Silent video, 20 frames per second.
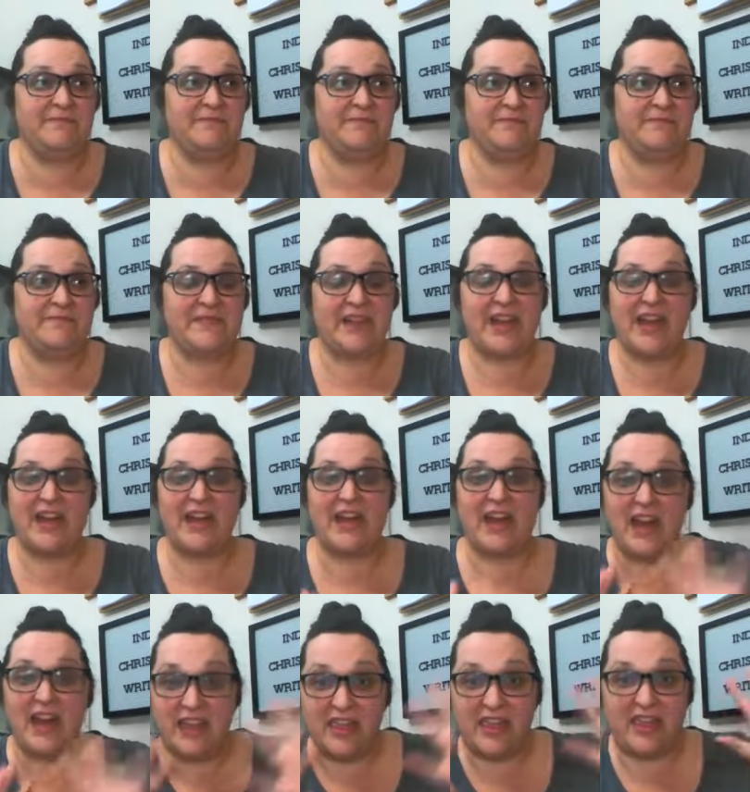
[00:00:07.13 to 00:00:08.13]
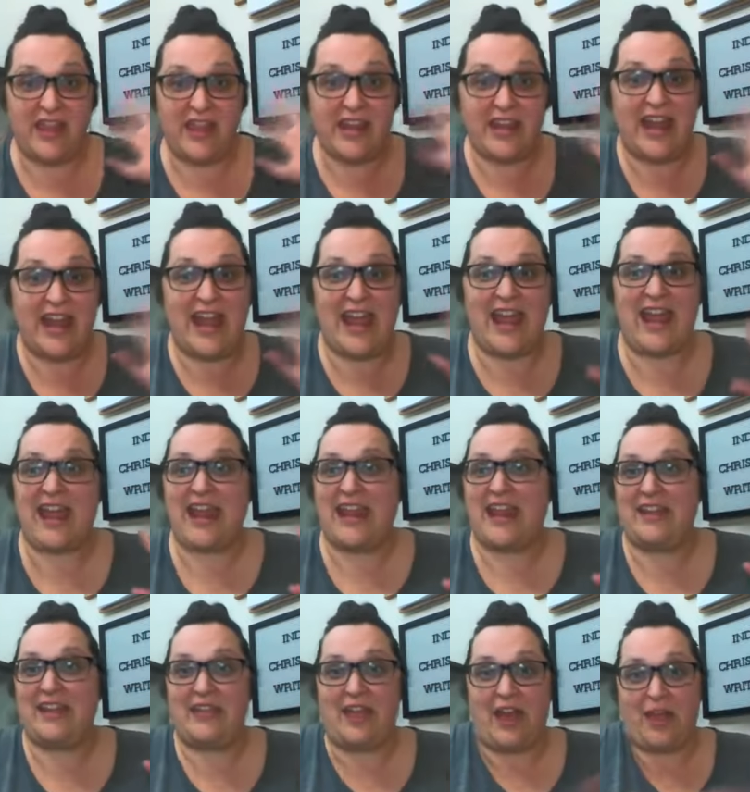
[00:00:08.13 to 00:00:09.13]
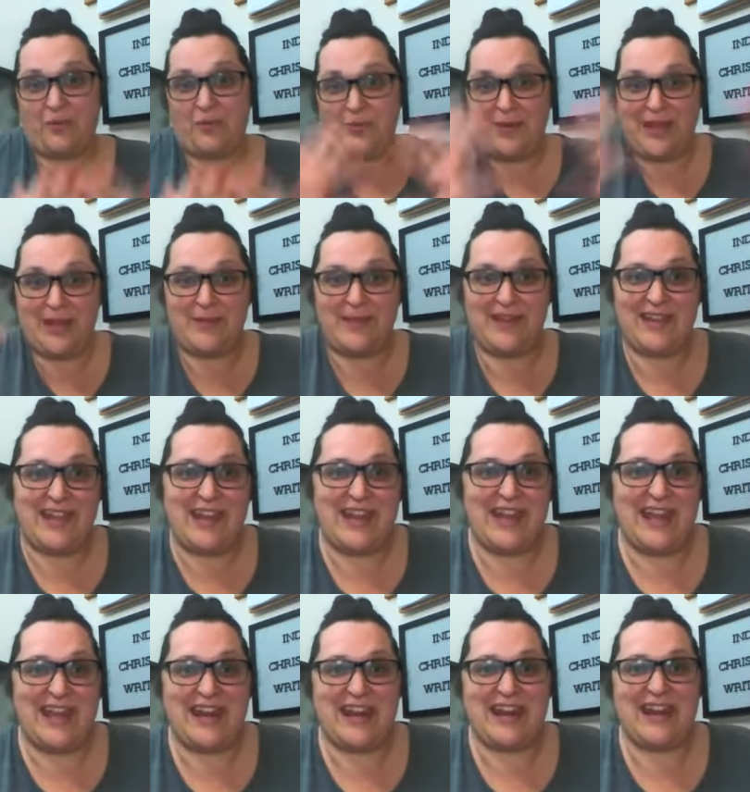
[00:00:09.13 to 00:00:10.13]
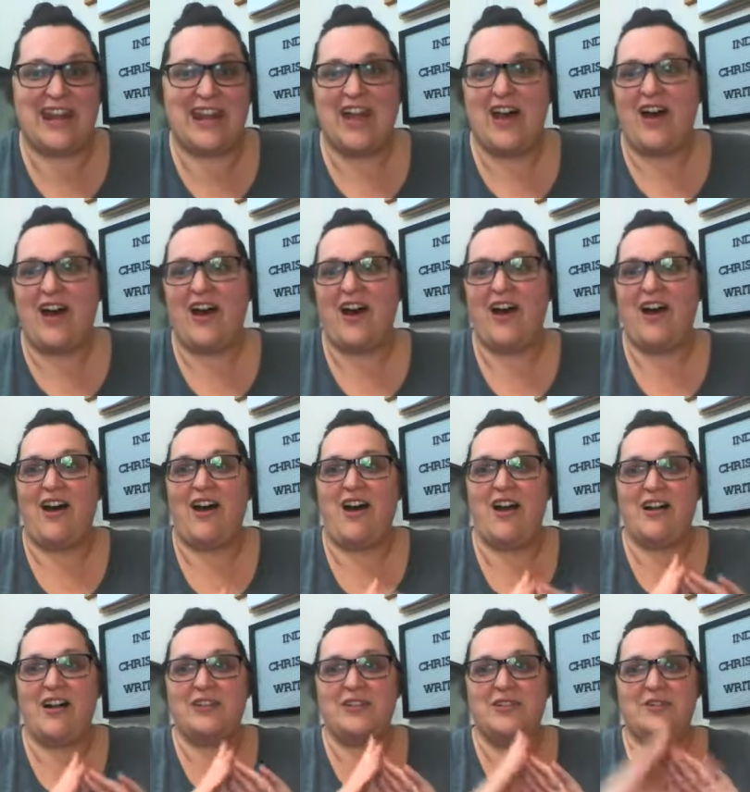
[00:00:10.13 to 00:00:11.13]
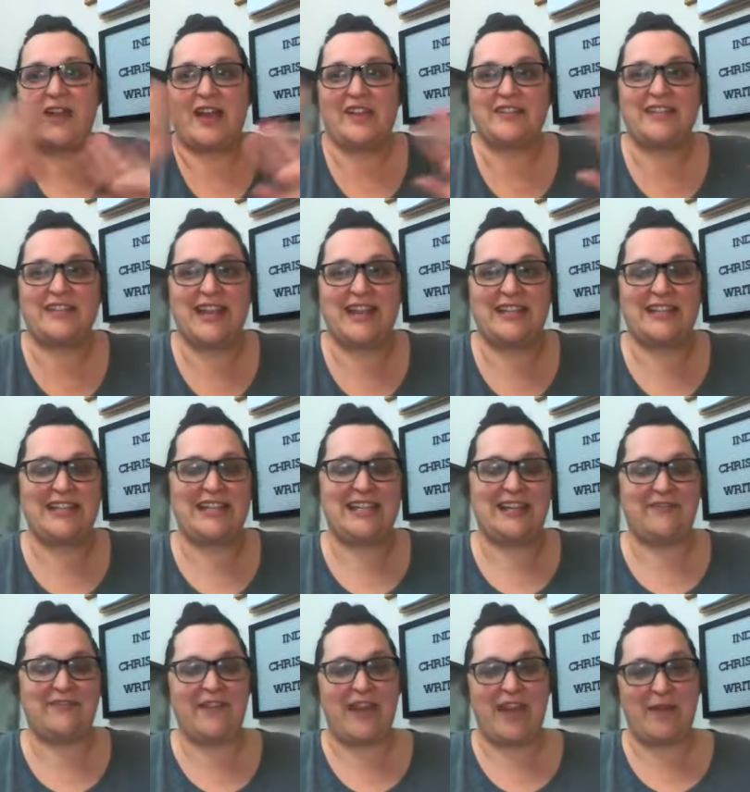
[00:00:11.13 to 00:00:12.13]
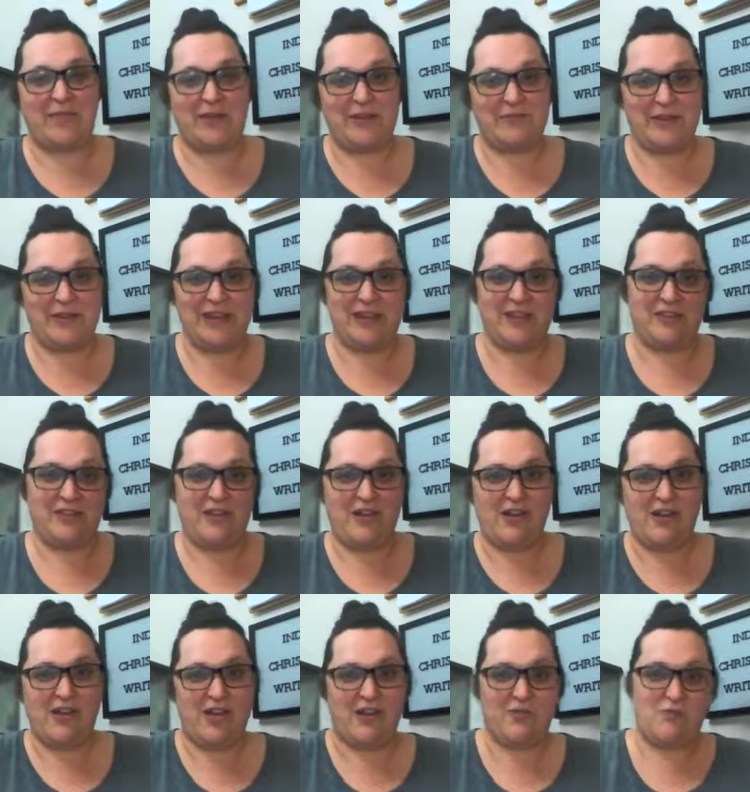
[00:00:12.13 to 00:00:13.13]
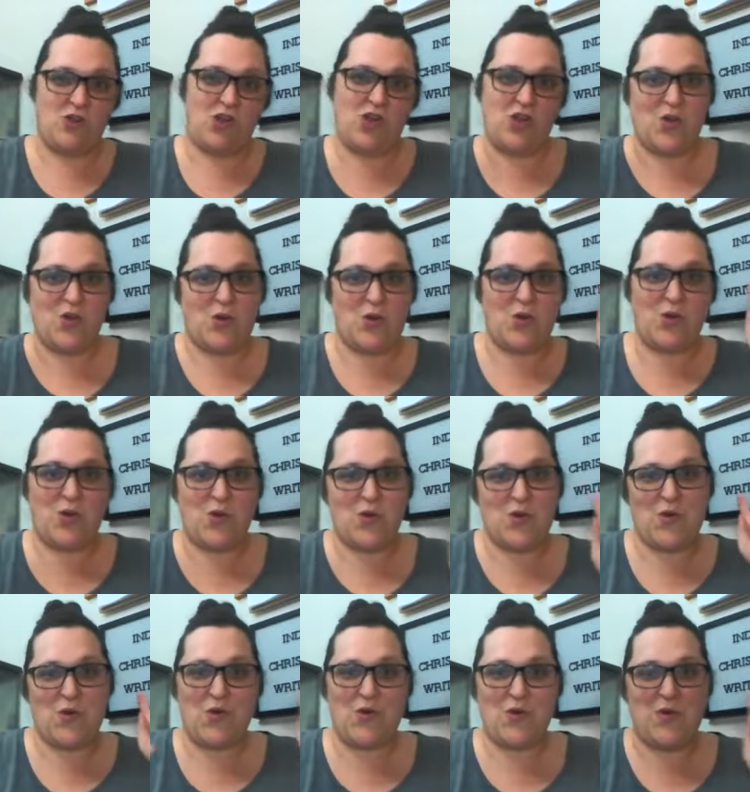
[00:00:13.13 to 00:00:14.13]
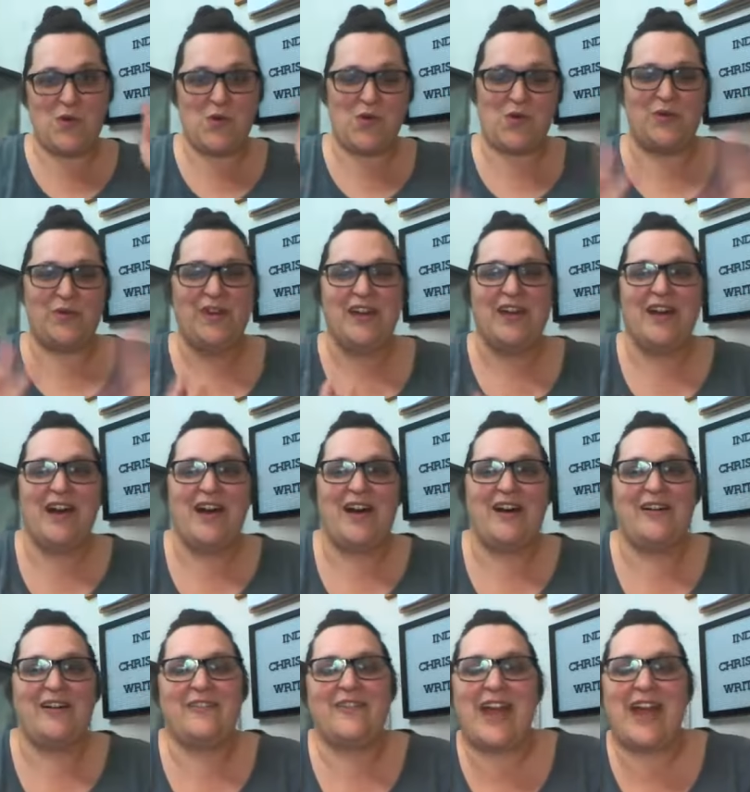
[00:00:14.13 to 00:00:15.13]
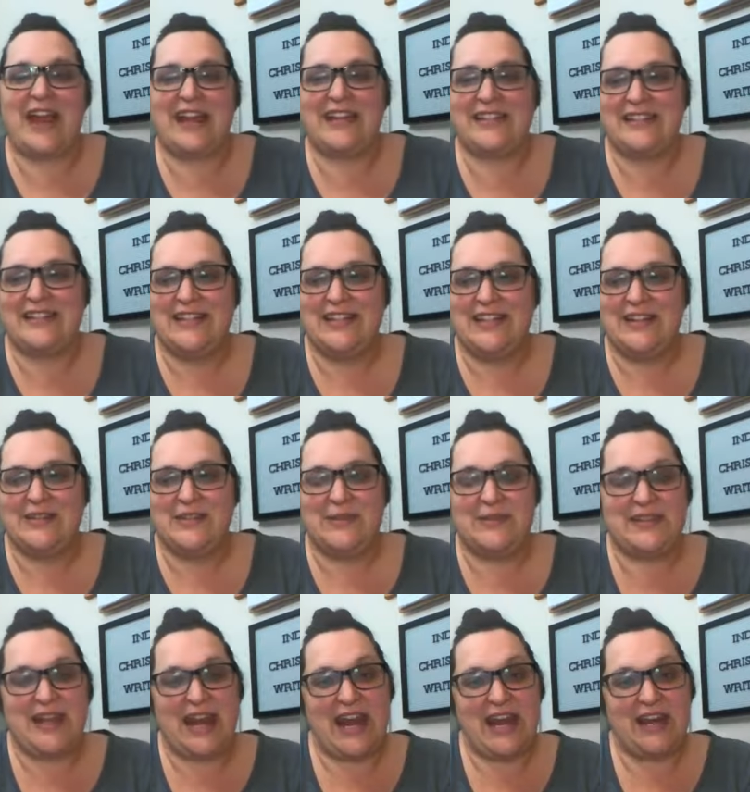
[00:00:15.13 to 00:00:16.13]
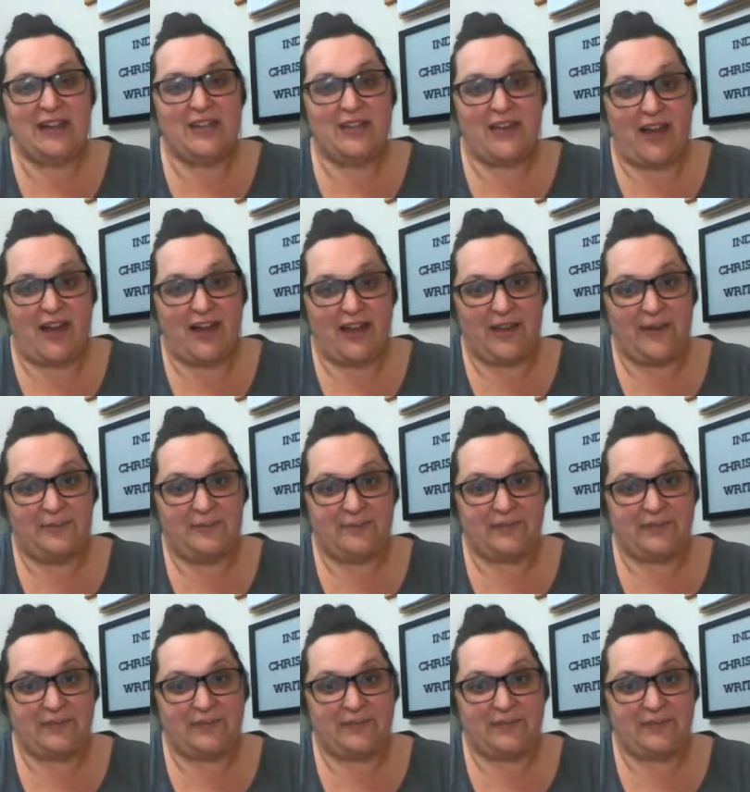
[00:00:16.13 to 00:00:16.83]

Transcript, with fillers: the day that we begin our 2019 Family Readathon. Woo! All right. So it's 8 o'clock.